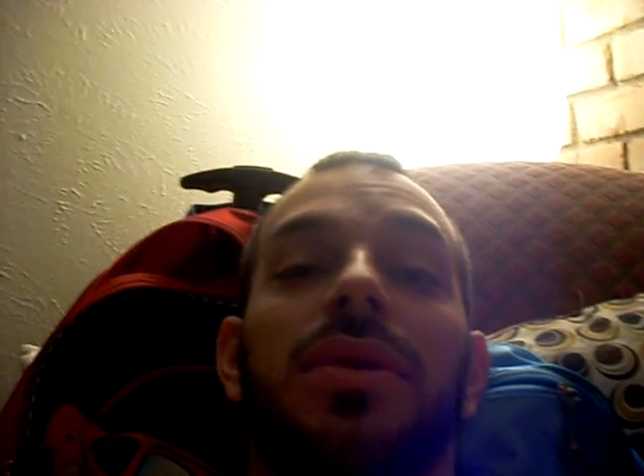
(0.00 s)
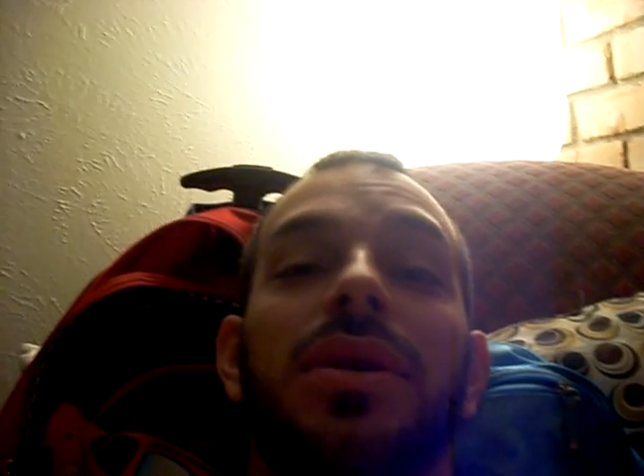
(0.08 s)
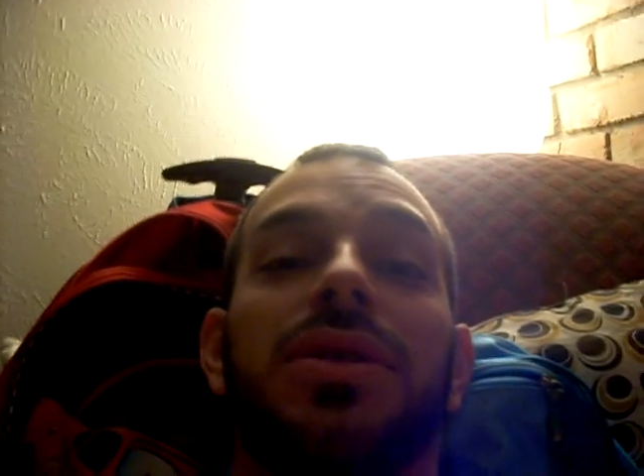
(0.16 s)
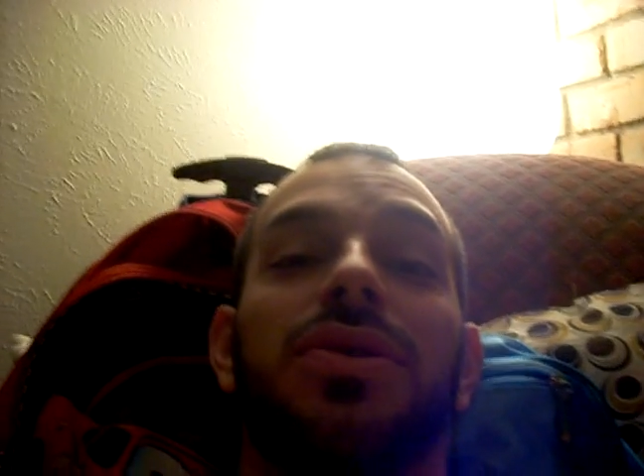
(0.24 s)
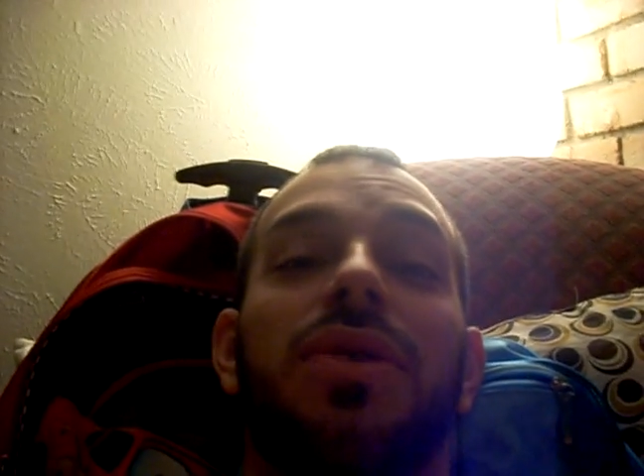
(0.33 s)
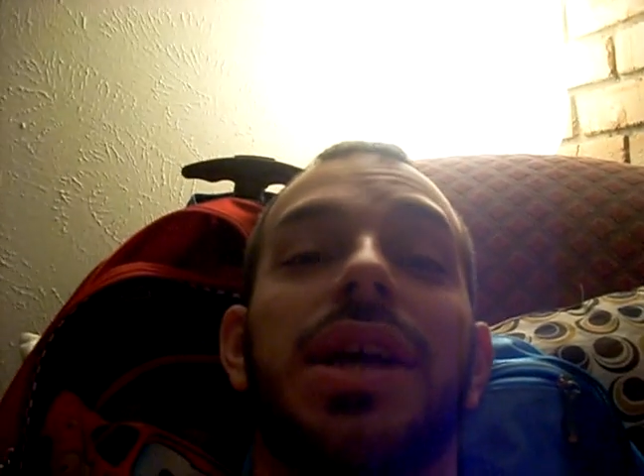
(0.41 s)

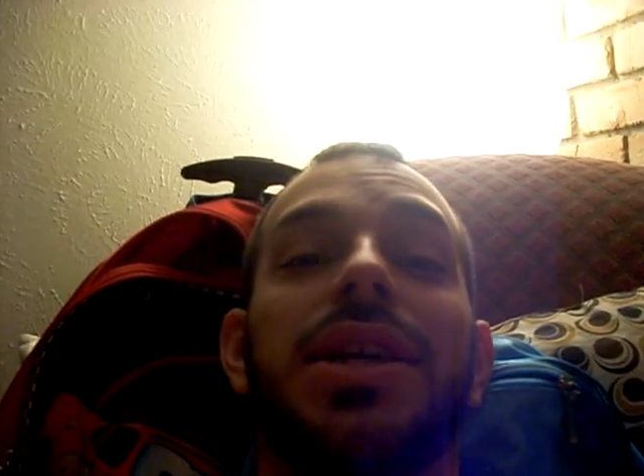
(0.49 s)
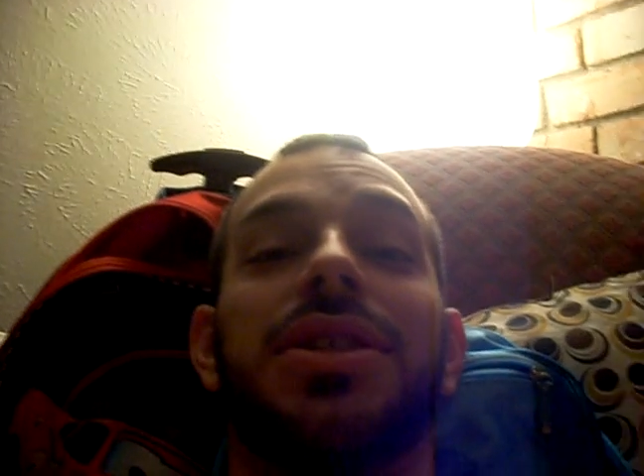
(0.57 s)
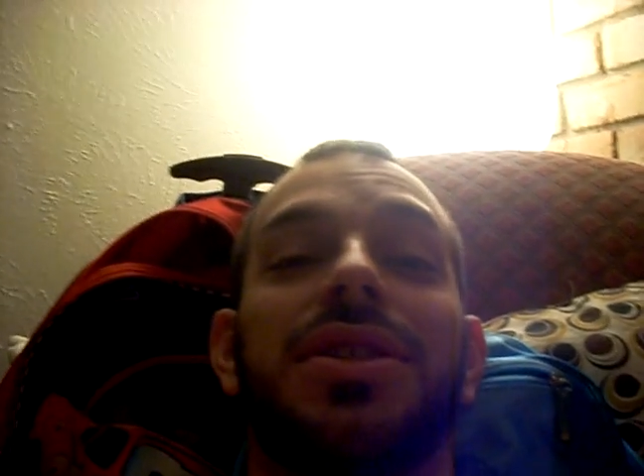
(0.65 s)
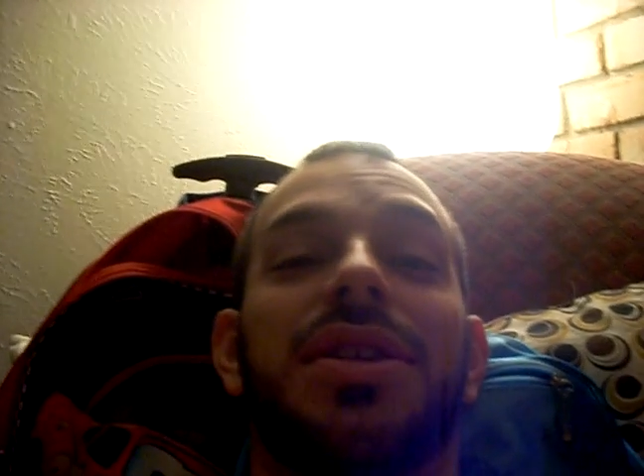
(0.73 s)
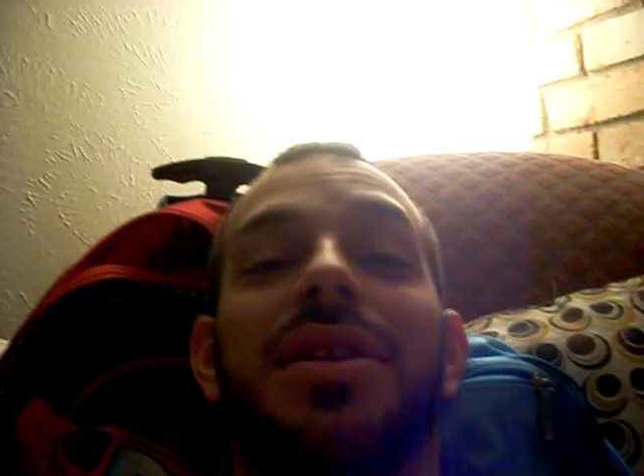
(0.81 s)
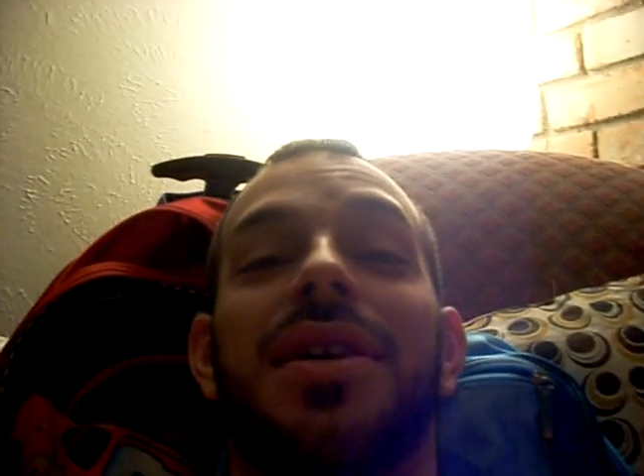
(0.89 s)
was
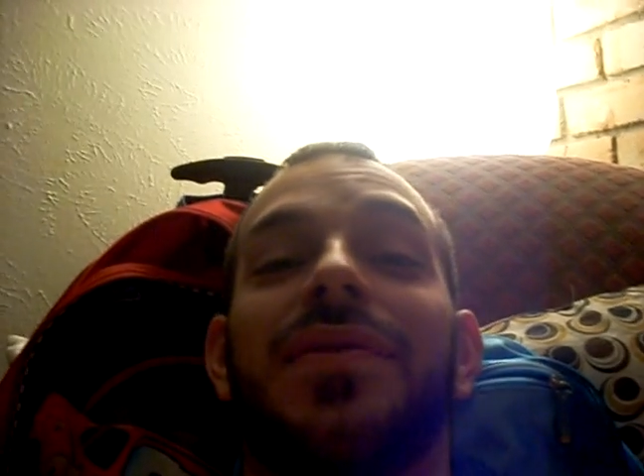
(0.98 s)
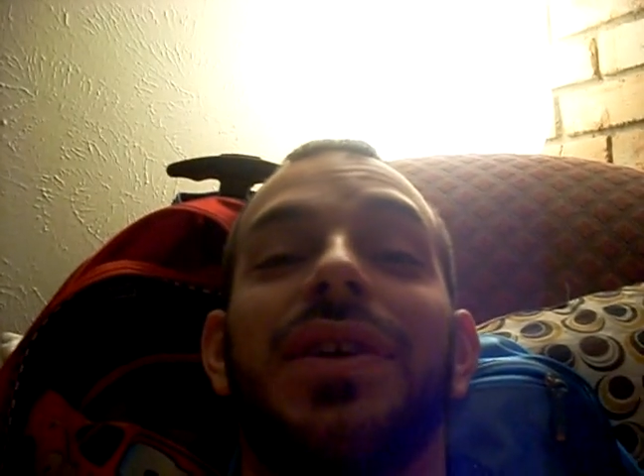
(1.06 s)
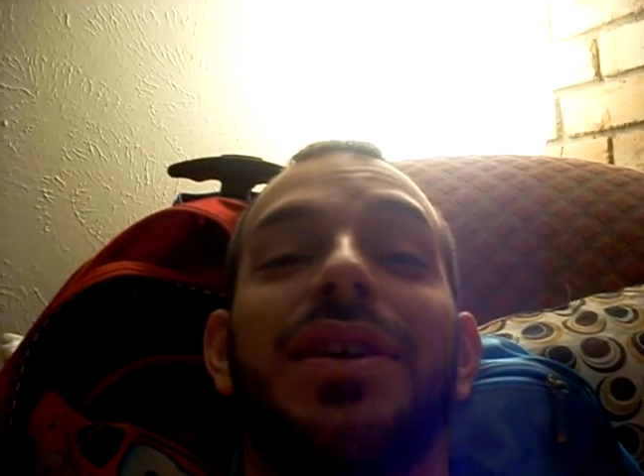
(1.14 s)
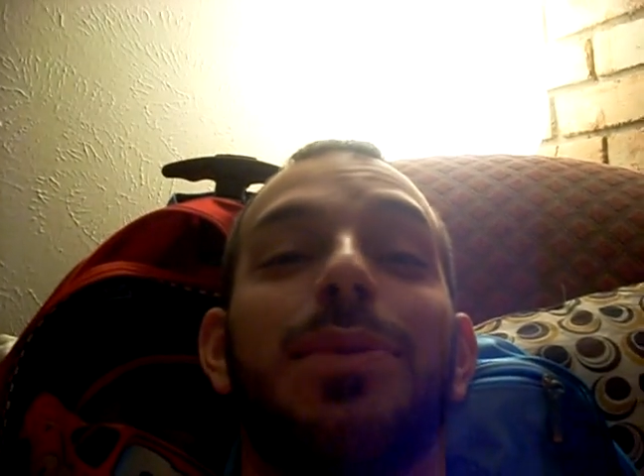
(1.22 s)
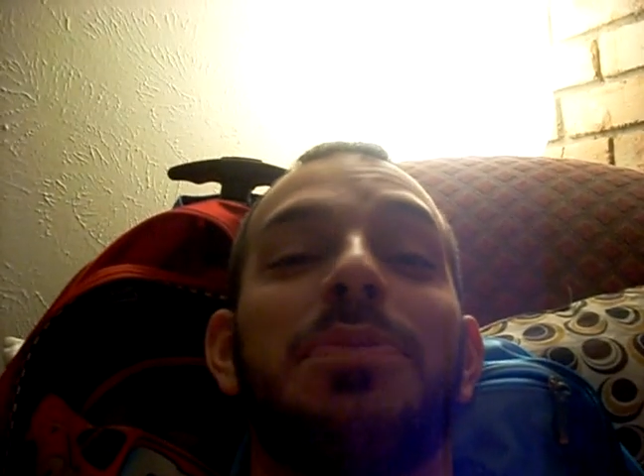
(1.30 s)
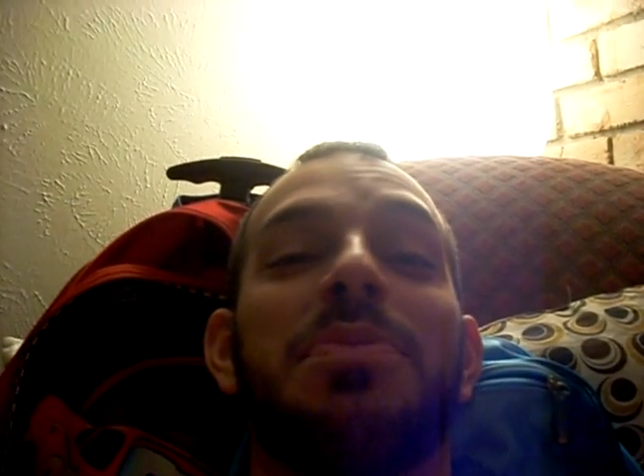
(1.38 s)
gracious enough to
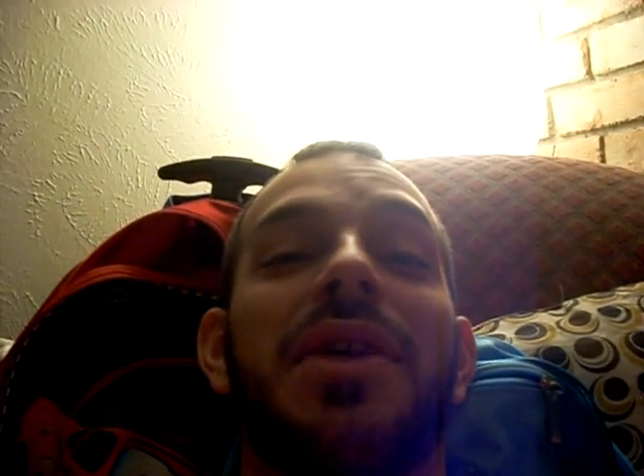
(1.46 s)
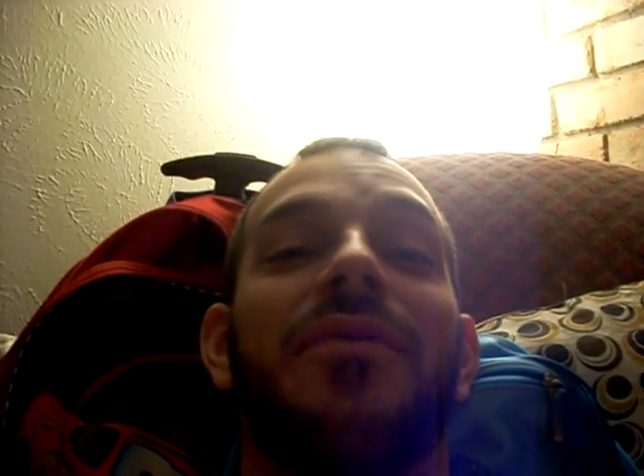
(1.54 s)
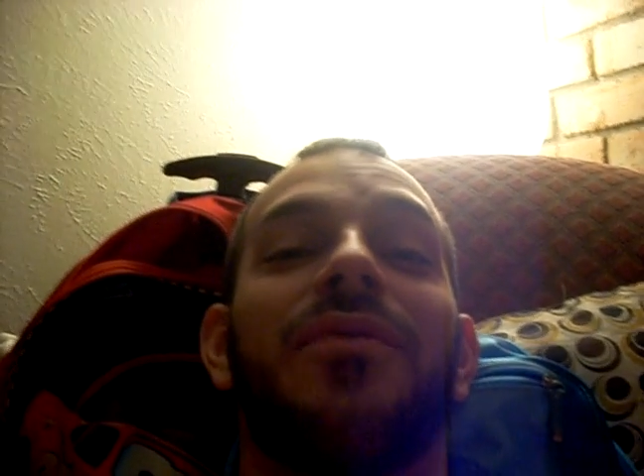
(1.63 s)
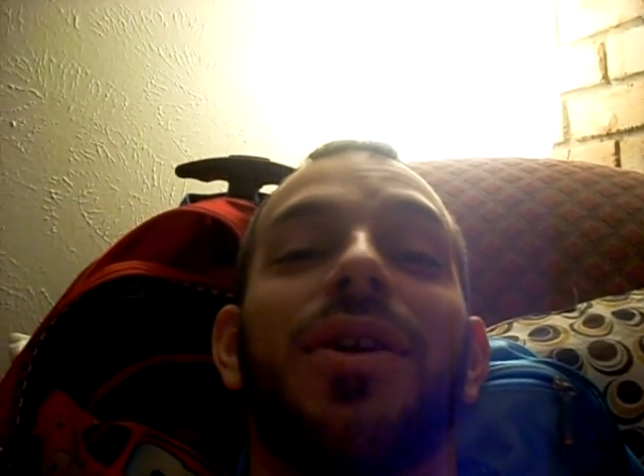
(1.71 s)
give me my